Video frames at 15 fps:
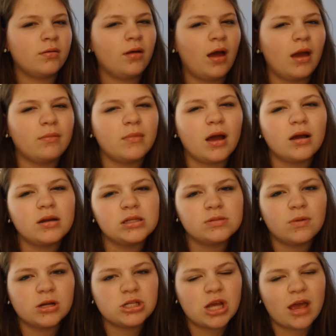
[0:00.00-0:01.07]
I'm not going to
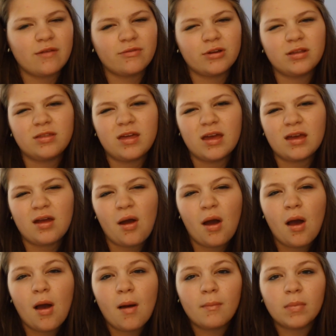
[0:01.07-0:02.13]
swatch everything,
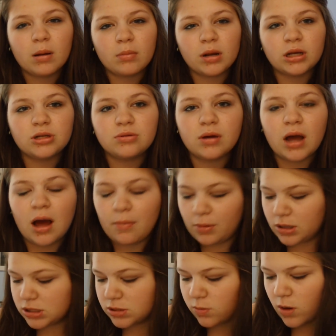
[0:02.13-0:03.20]
but I'm going to do a couple
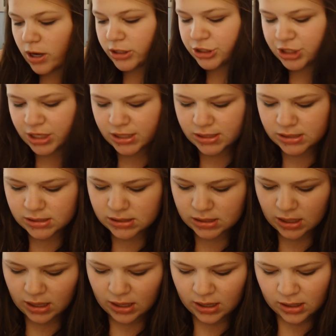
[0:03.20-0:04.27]
of swatches,
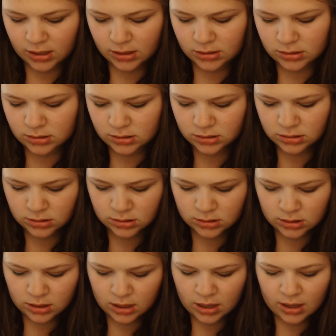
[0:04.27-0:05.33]
and
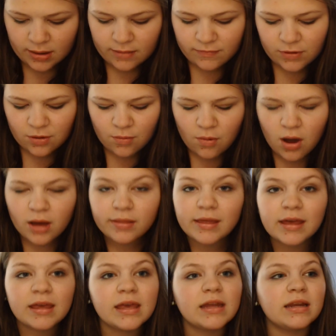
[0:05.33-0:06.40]
if you want
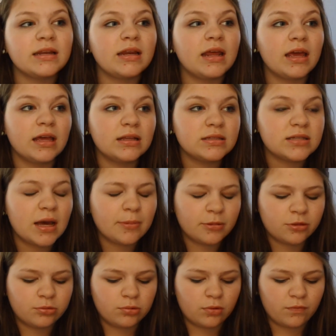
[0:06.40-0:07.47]
like an
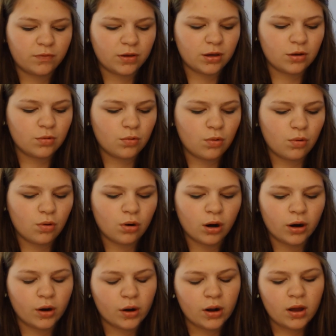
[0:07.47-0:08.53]
in-depth review
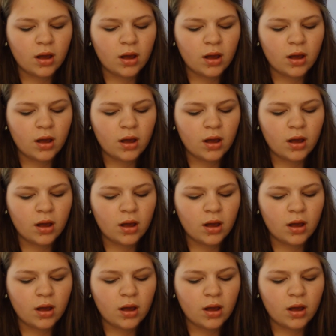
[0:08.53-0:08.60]
or